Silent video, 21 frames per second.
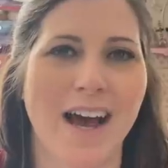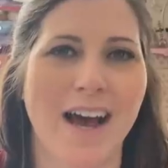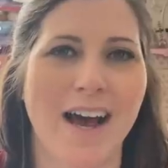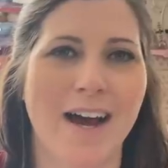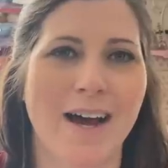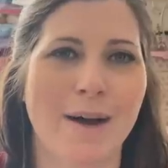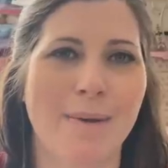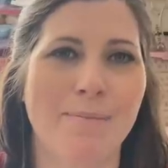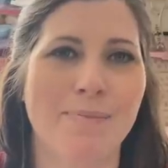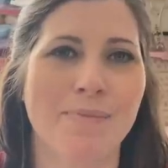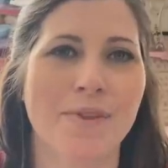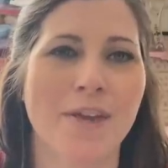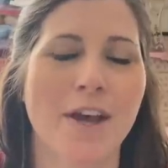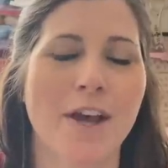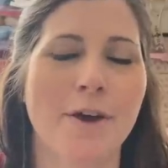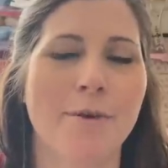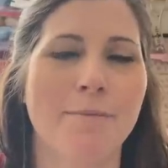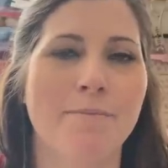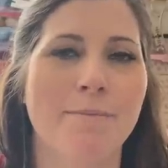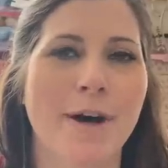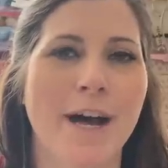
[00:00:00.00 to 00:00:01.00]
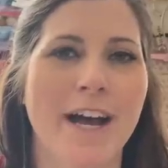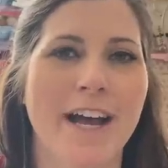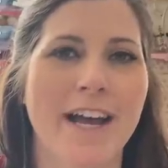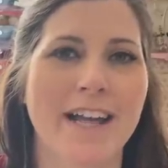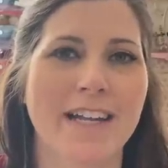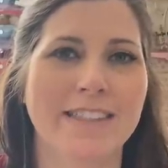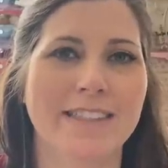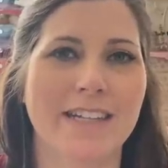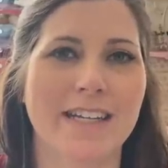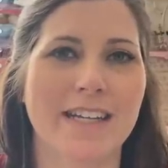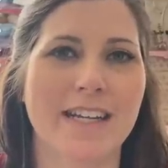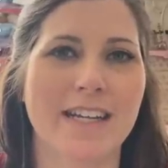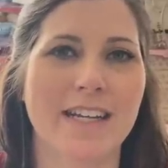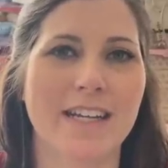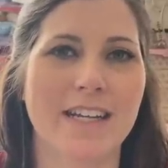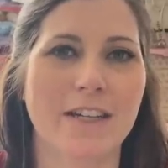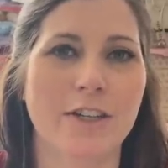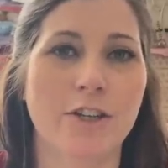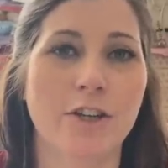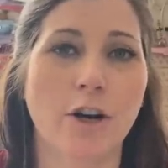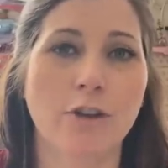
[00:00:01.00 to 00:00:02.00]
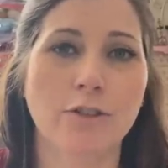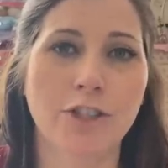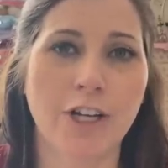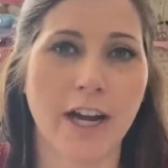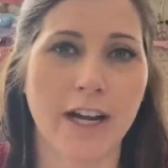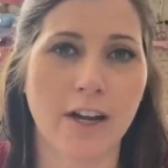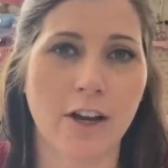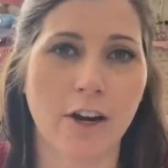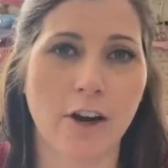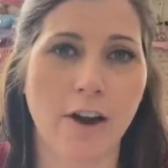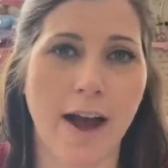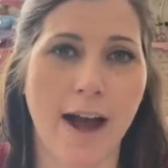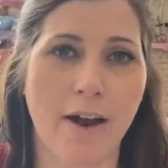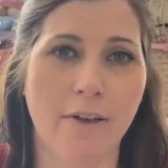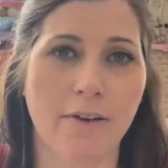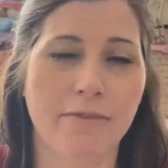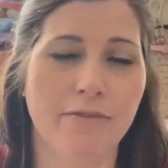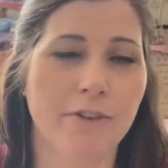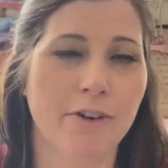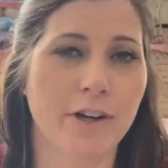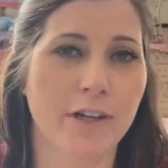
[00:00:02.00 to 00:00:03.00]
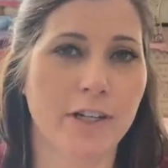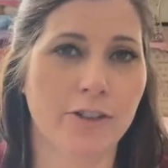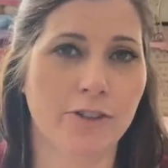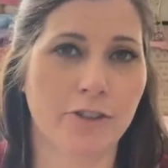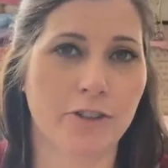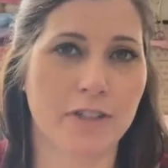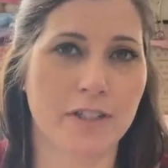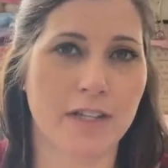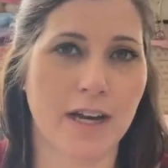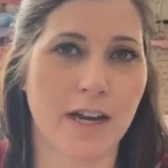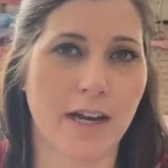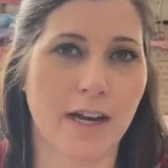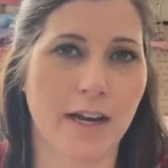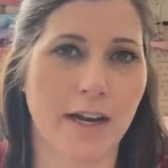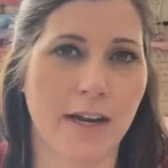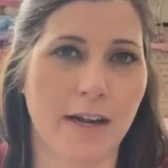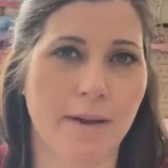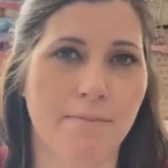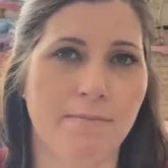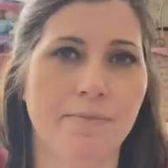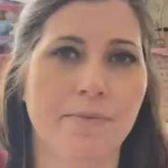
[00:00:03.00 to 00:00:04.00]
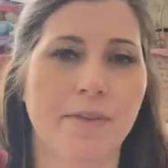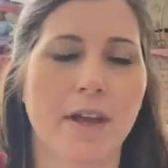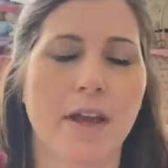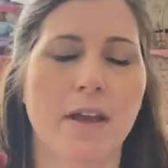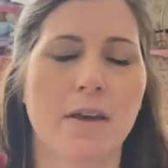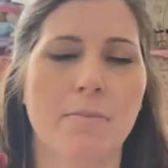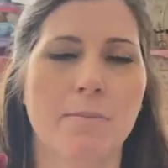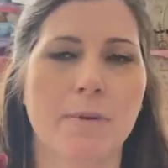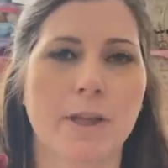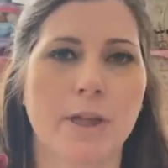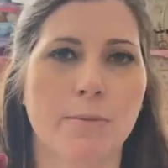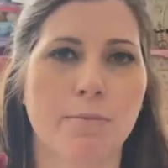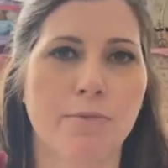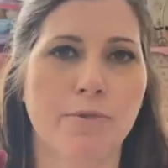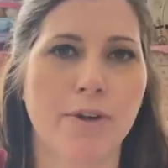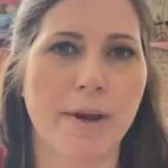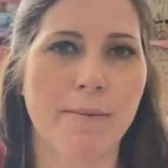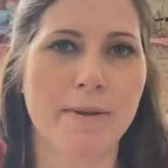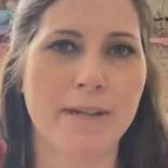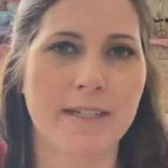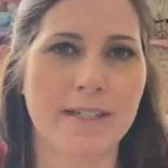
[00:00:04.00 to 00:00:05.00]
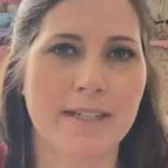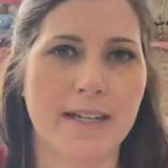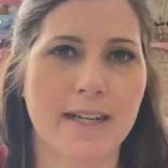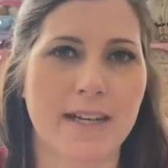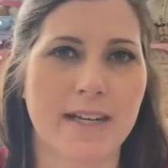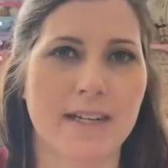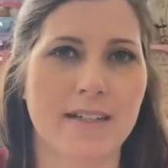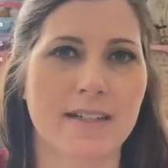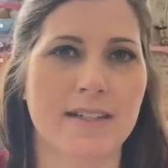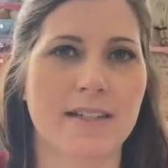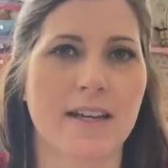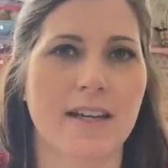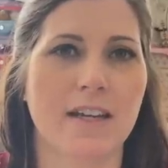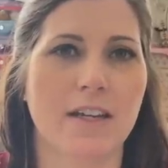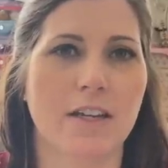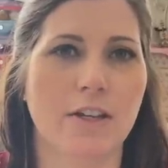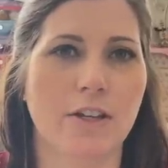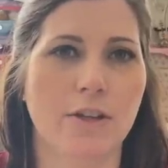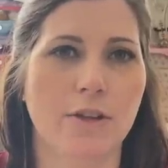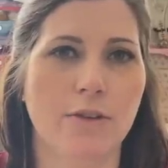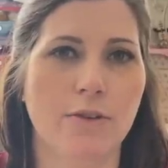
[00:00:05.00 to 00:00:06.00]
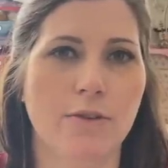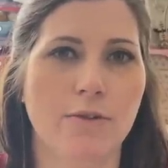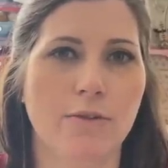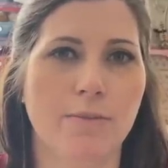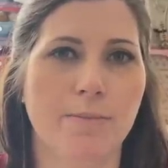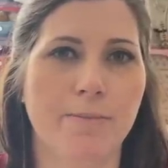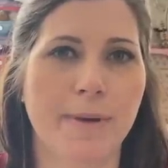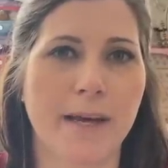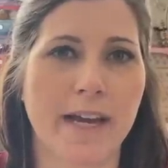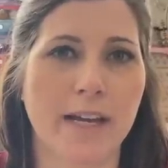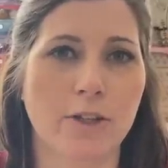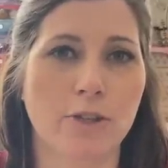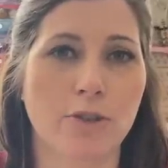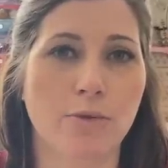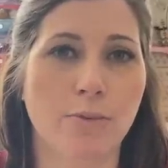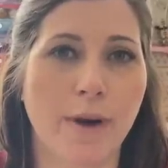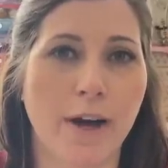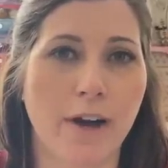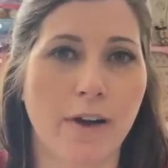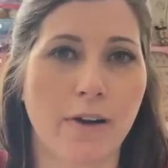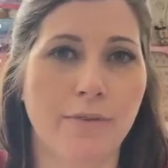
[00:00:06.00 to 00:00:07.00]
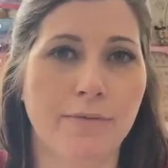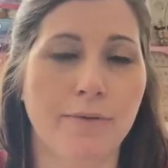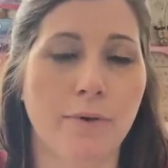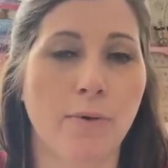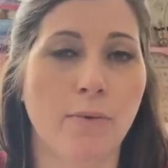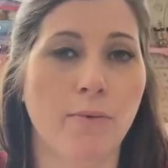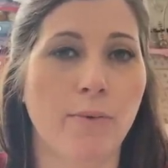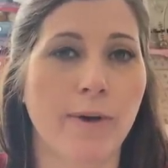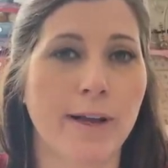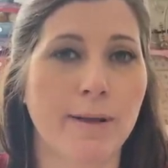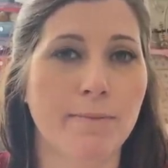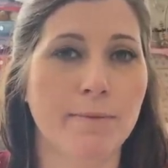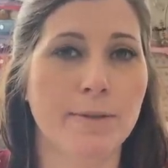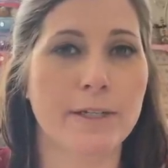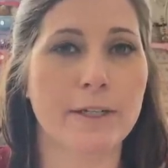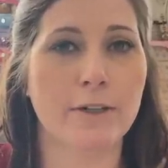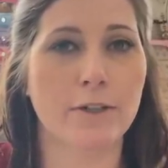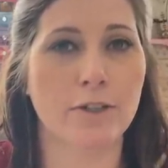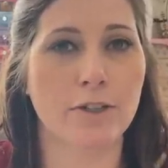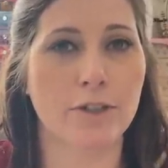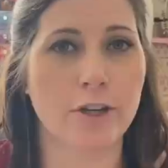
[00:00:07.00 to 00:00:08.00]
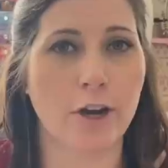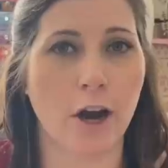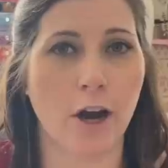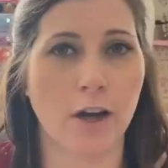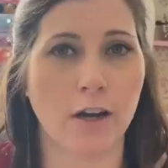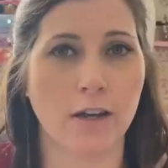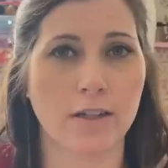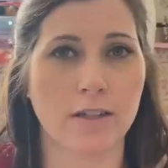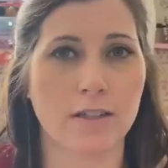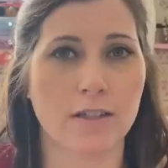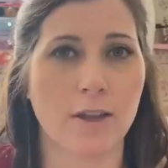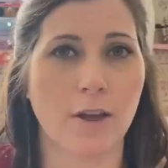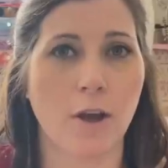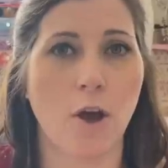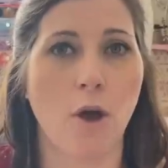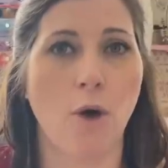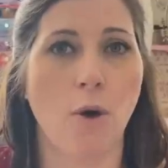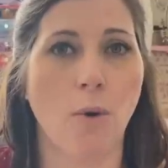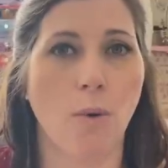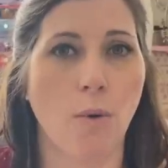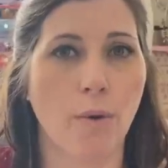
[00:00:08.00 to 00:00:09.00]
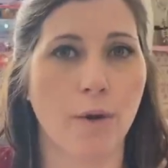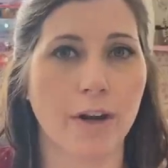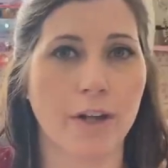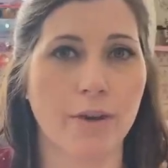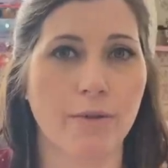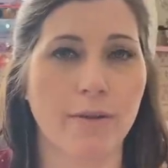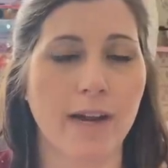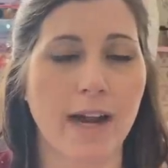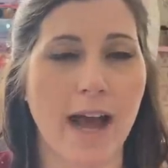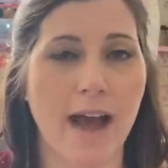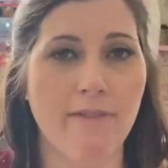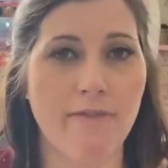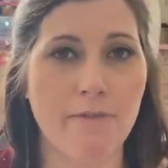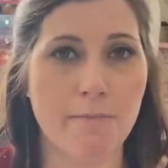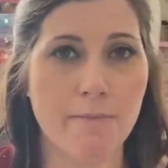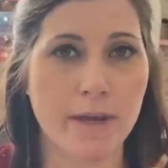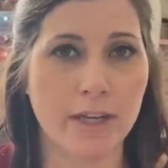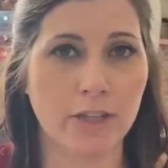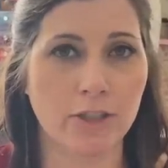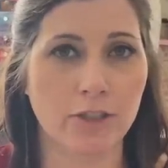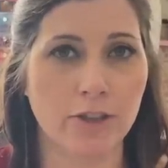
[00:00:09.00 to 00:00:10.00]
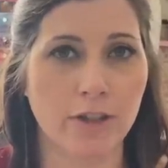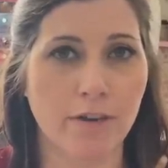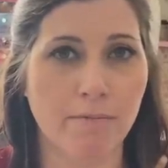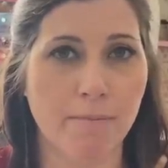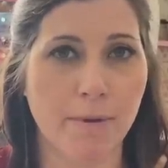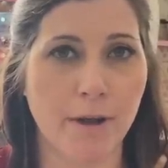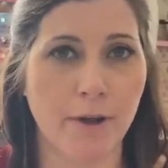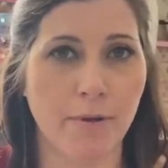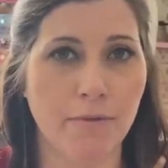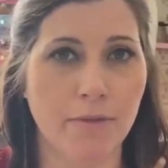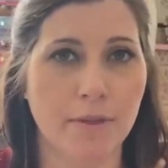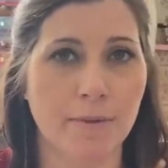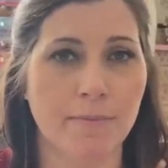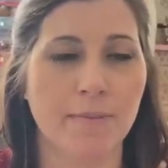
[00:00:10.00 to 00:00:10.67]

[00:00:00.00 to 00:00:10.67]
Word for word: Um, but go check her out if you're interested in it. But the premise is you pick 12 whips or starts, or you can have a mixture of both.